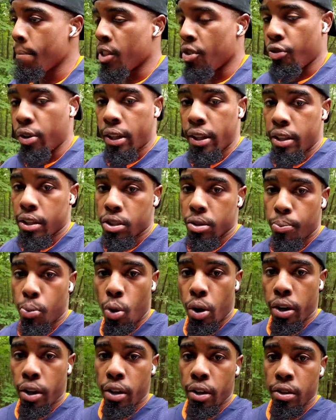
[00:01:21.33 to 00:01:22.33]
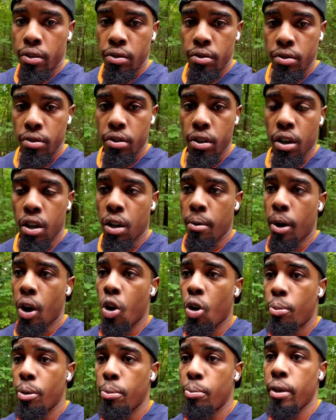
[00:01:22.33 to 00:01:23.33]
Really disappointing. I
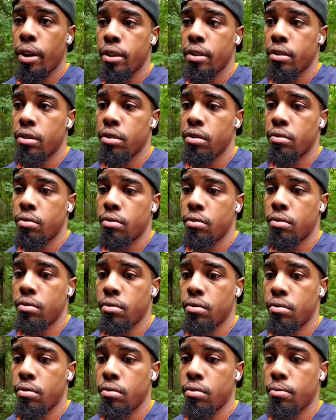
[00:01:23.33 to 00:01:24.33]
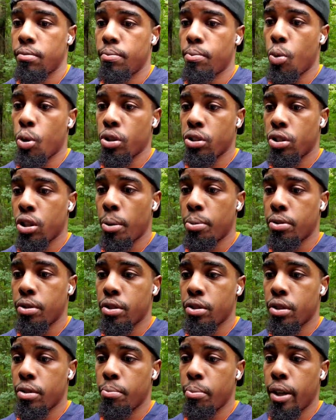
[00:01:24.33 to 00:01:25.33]
hope he brings more
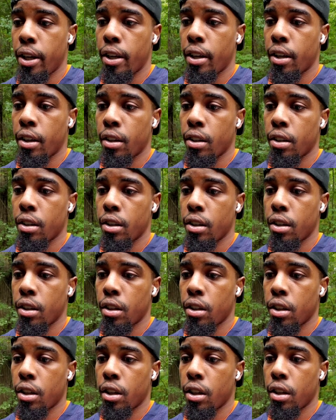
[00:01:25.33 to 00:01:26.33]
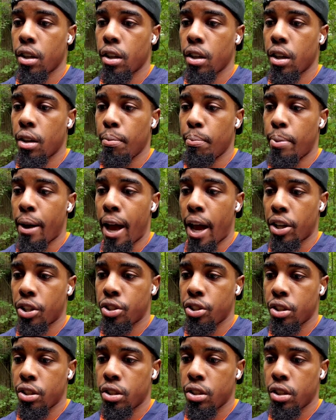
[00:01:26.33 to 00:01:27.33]
substance and meaning and
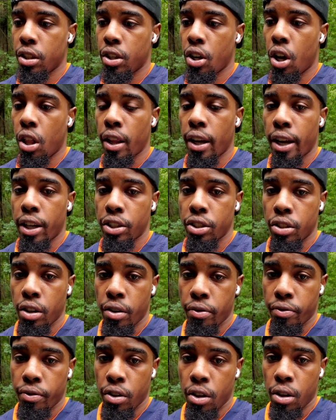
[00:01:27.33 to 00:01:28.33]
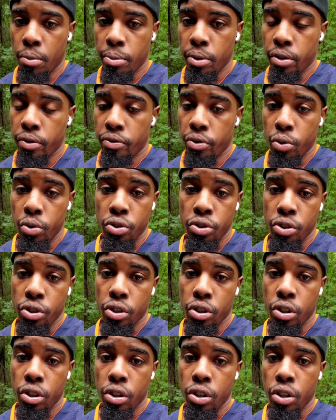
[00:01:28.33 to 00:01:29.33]
passion and all of that stuff in the future.